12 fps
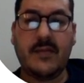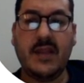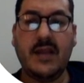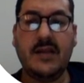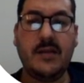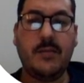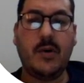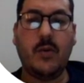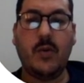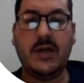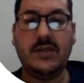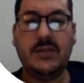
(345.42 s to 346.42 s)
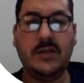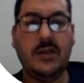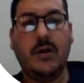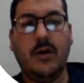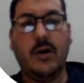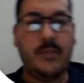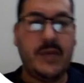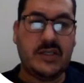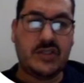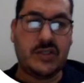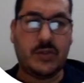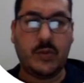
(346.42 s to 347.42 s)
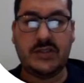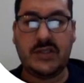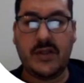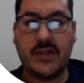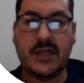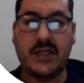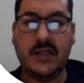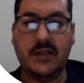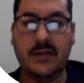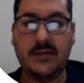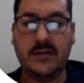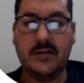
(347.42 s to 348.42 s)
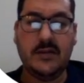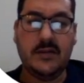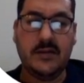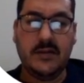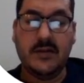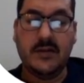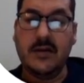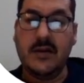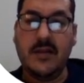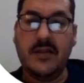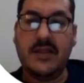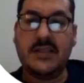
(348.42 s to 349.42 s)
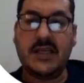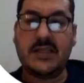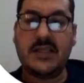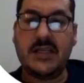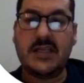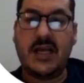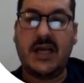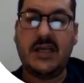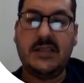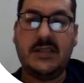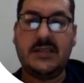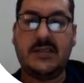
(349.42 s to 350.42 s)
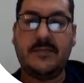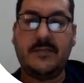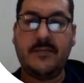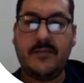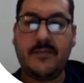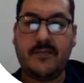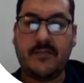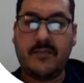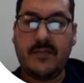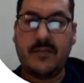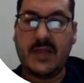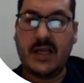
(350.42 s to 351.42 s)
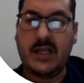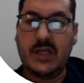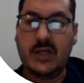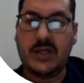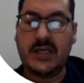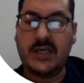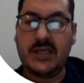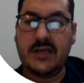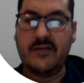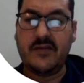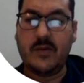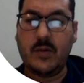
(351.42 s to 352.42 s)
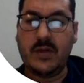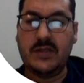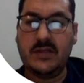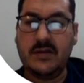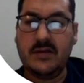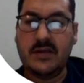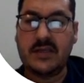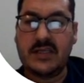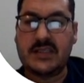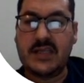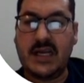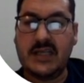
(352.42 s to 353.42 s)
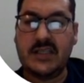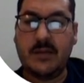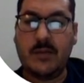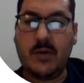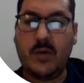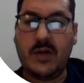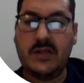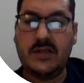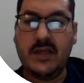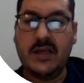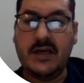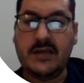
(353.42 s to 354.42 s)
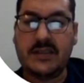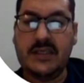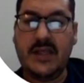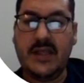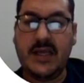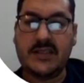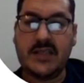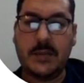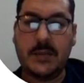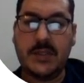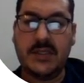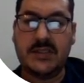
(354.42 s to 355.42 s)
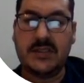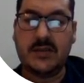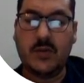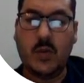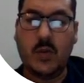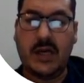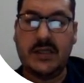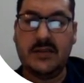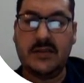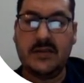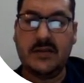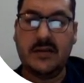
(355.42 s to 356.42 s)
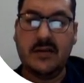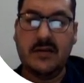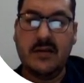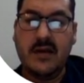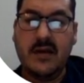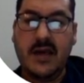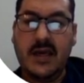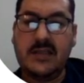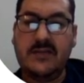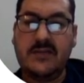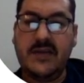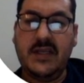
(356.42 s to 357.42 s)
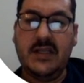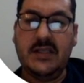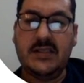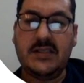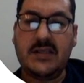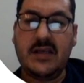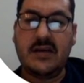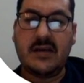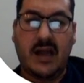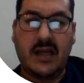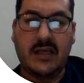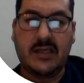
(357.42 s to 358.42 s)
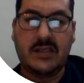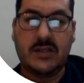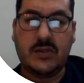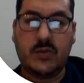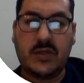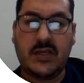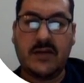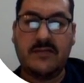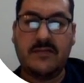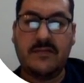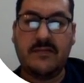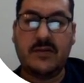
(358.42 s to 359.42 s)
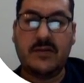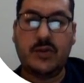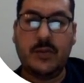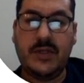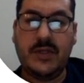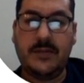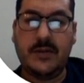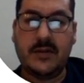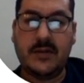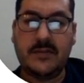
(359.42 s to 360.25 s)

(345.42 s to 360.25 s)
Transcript: number 1 on page 23. In this exercise, look here everyone, exercise number 1, read the examples. 1. It feels right to give to people,